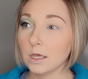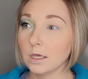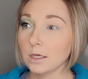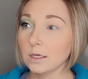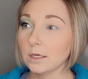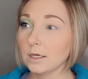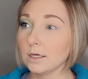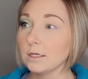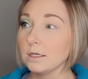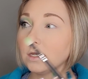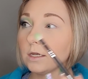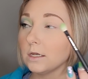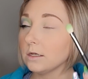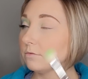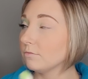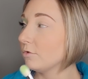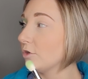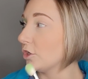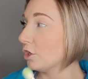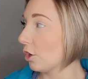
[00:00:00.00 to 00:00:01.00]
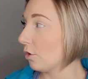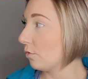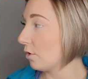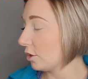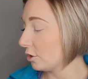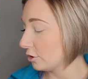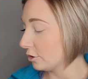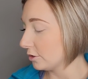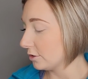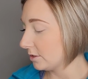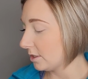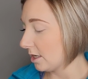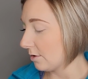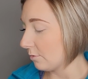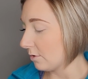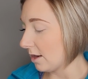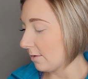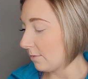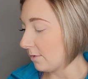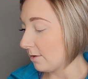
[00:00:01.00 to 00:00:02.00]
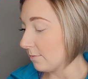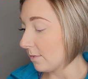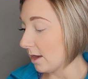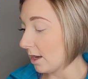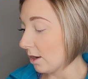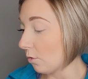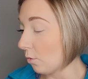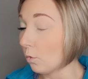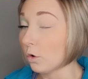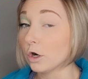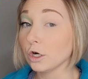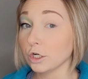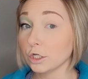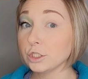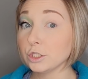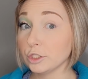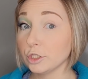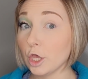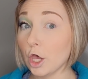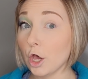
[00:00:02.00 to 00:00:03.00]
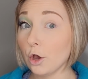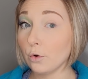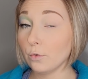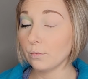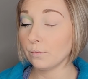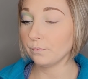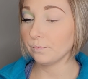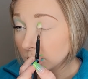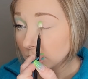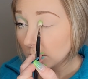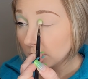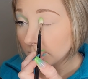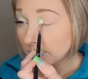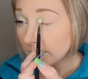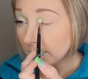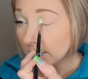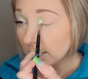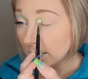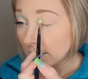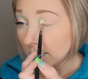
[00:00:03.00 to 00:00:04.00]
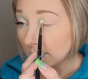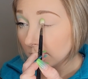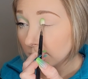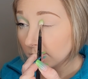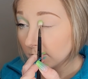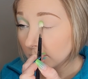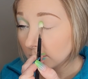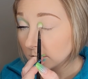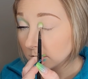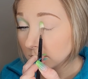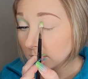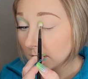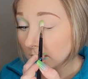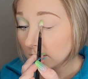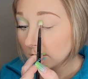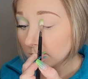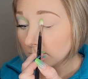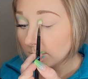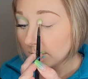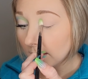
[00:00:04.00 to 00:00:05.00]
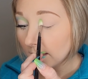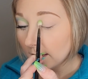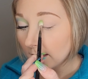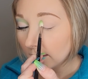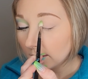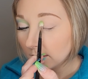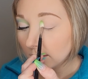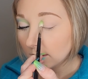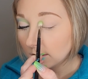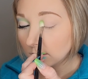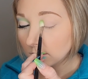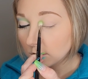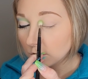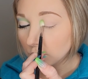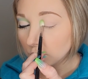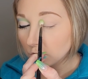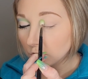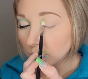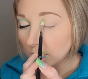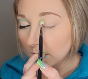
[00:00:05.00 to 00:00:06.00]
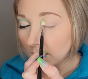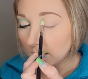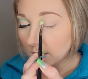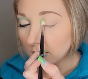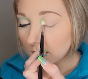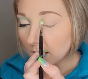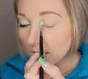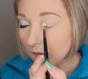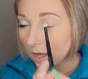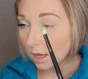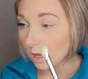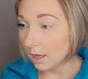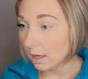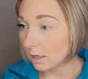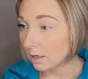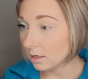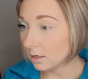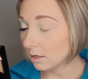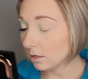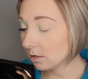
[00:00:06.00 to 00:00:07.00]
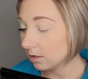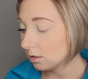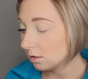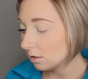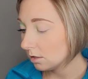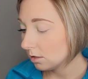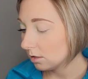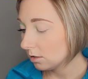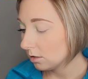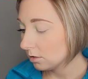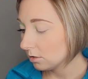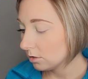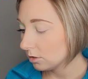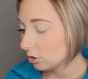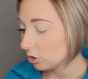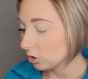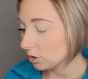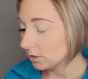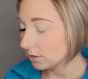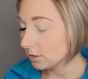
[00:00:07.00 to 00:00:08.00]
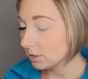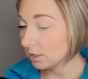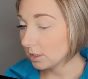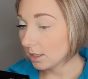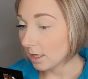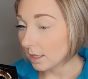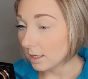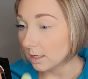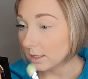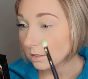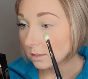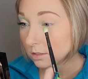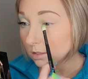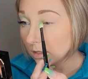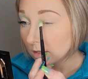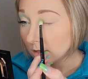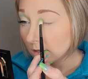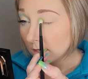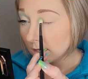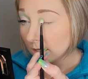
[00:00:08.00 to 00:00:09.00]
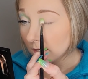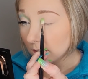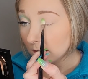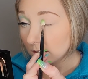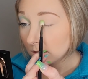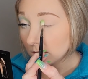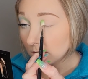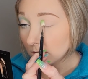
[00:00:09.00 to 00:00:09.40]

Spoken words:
can, you know, understand what I mean by work slow. Start by, like, first kind of packing the shade on just to get it to, like,